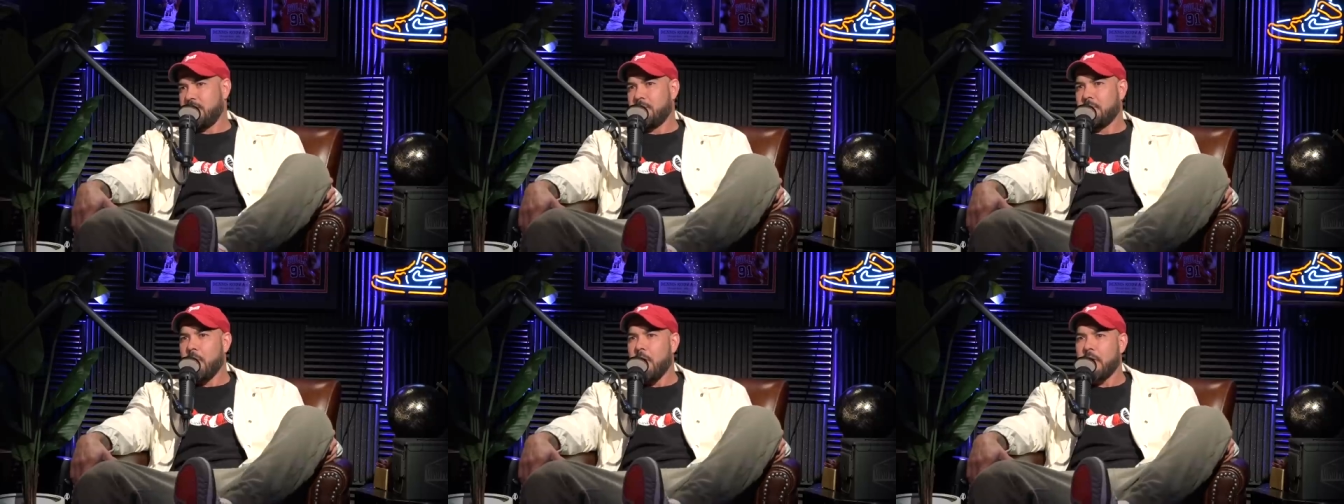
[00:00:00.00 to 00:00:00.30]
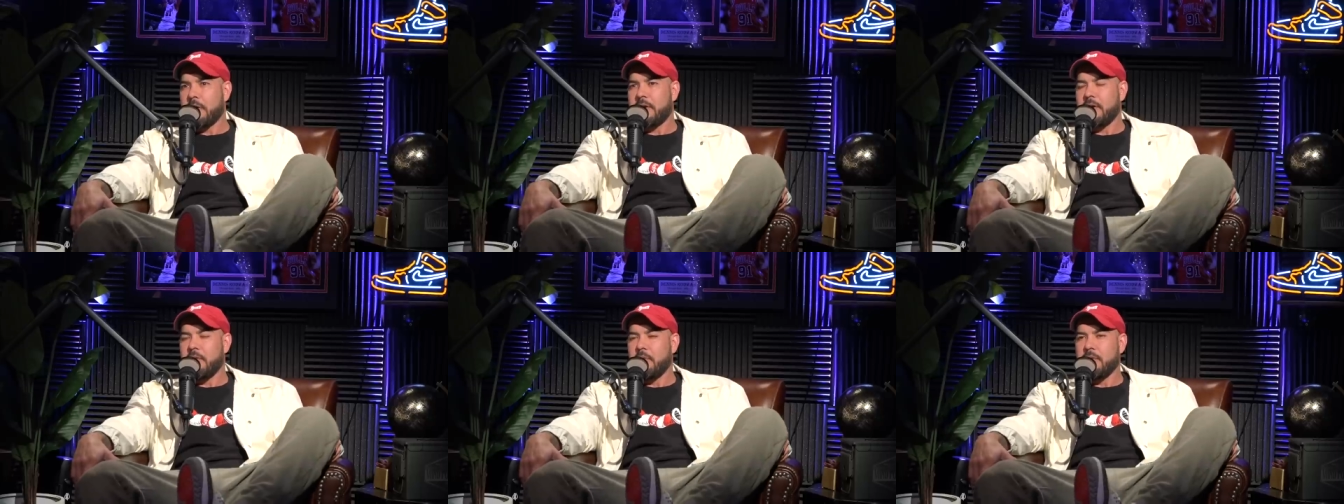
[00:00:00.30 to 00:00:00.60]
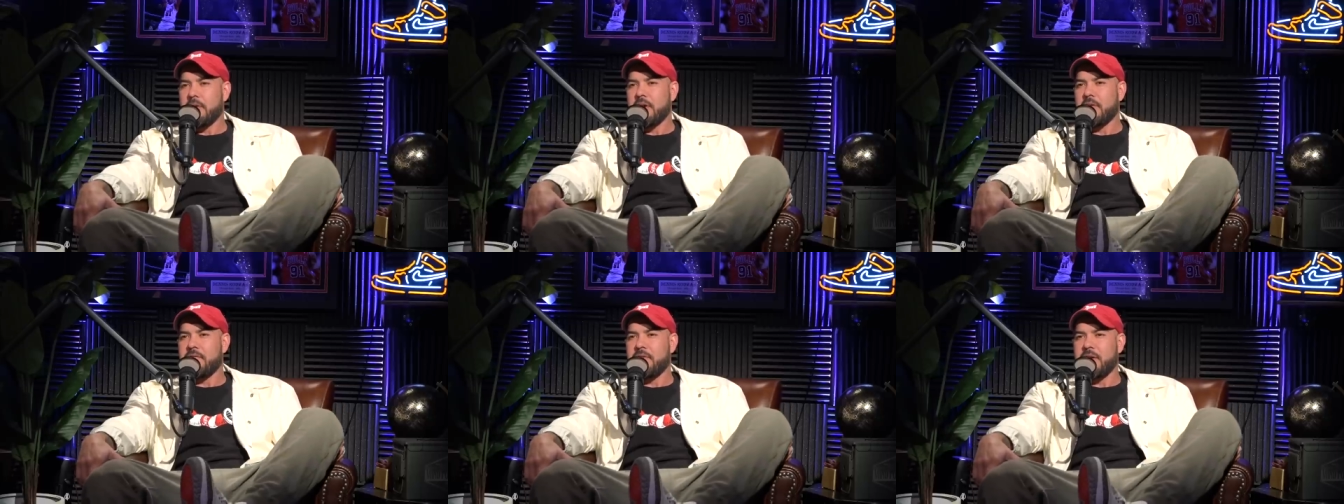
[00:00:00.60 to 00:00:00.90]
market
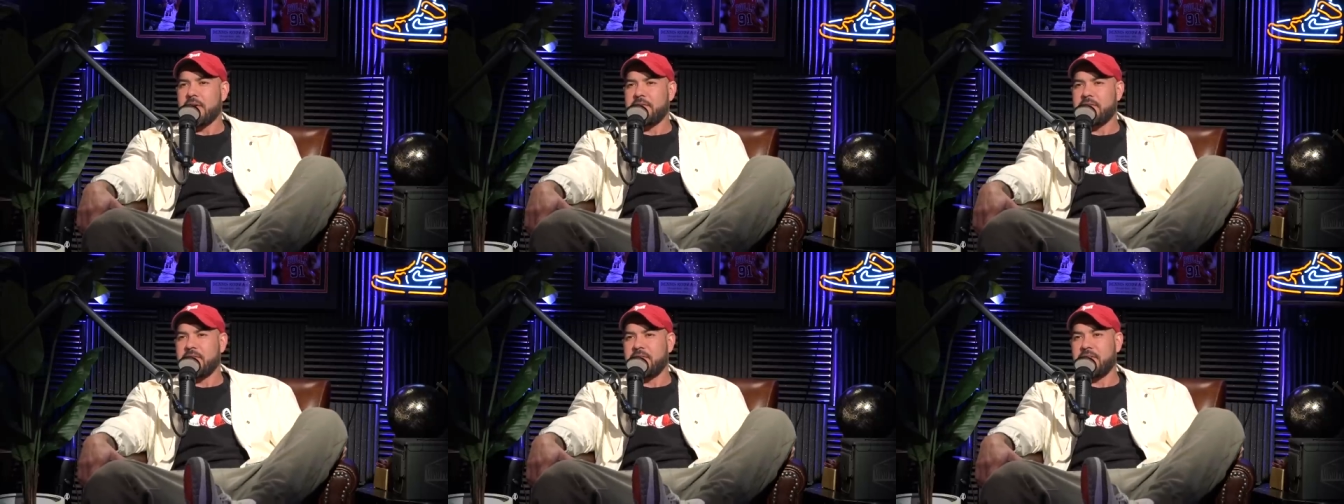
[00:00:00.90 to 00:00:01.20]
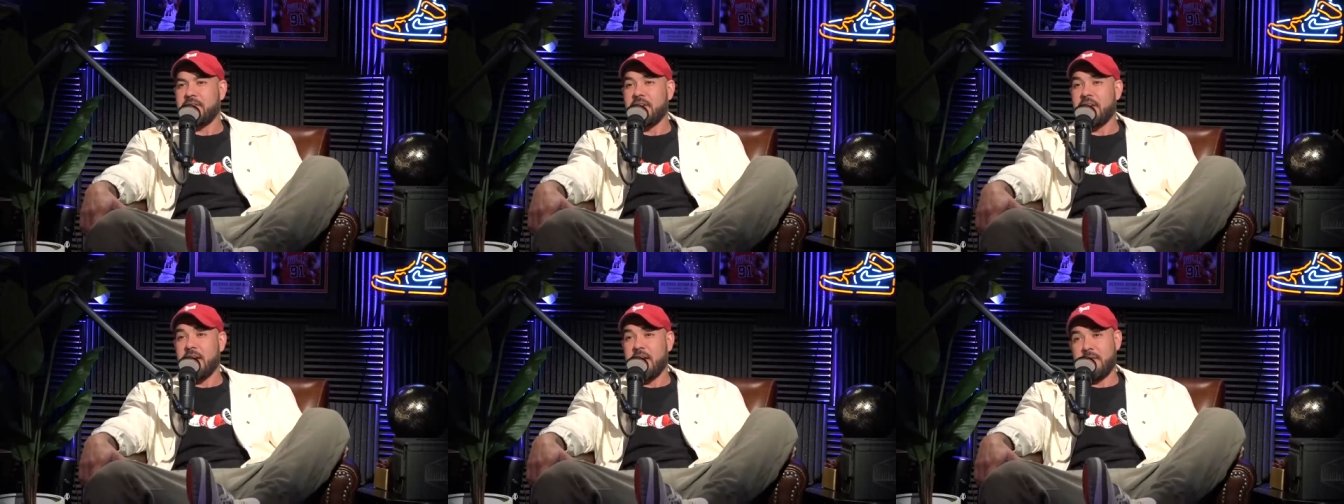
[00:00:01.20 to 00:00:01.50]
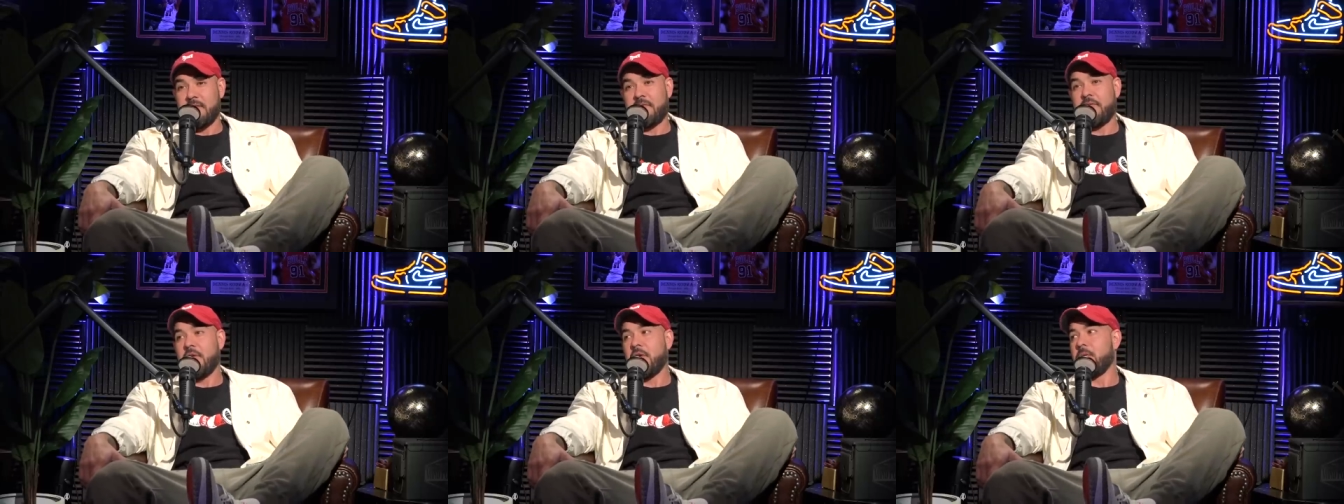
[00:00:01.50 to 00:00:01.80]
we have yet to see
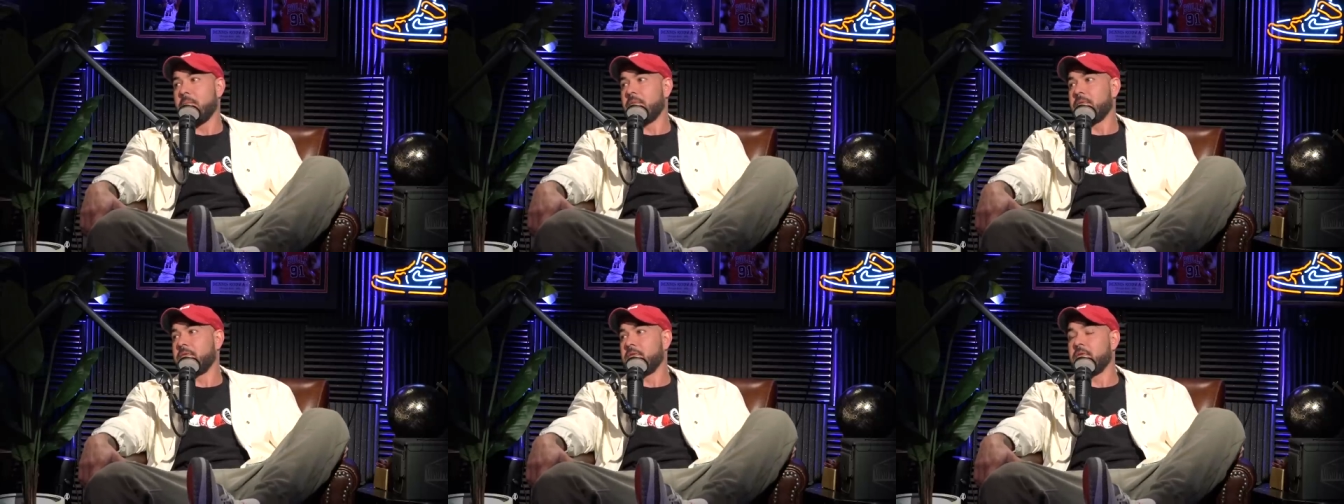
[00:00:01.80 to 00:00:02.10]
in pharma. So yes.